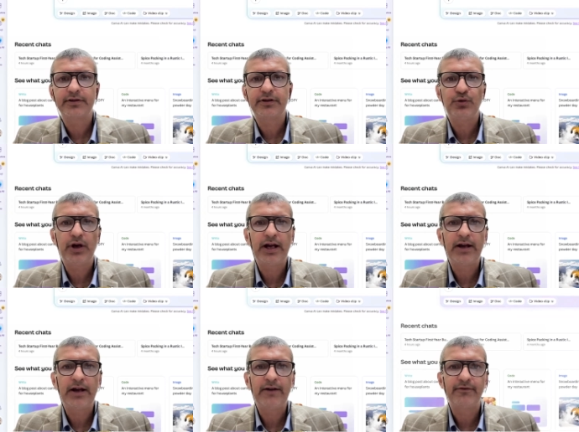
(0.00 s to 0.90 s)
You
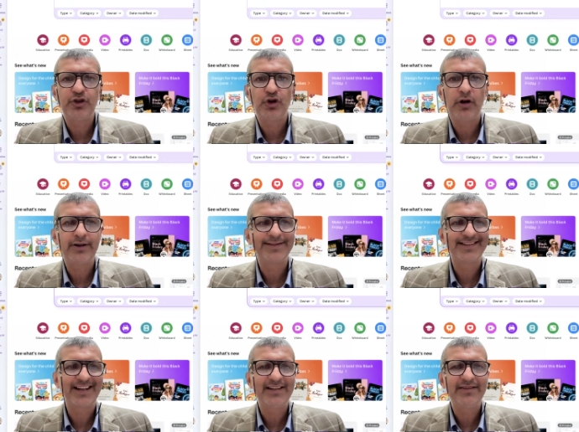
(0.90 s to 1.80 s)
have your
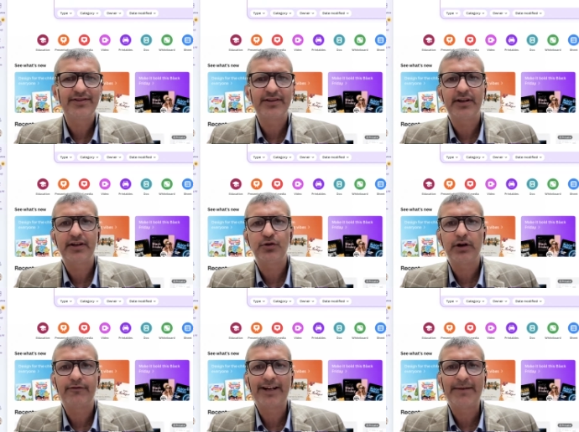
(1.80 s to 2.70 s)
designs here, you
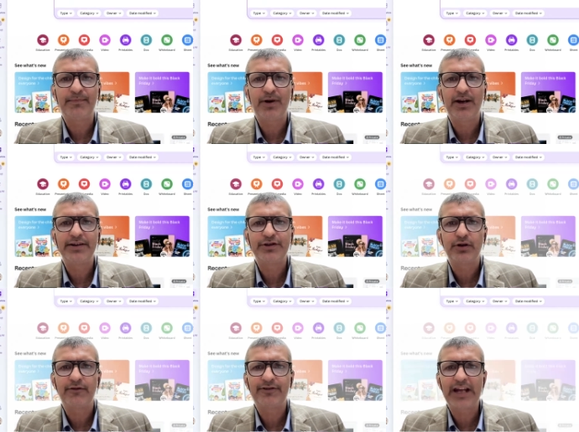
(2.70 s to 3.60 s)
have templates,
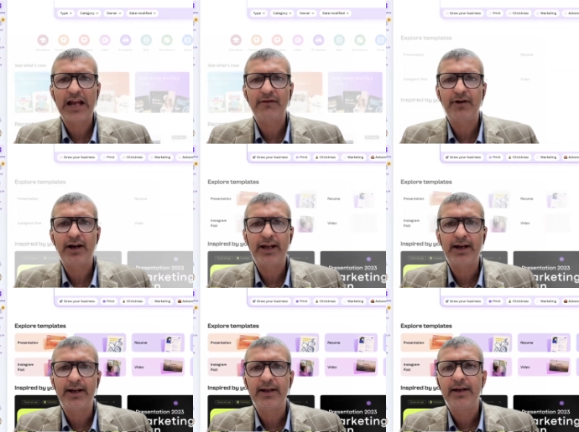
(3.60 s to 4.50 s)
you have Canva AI.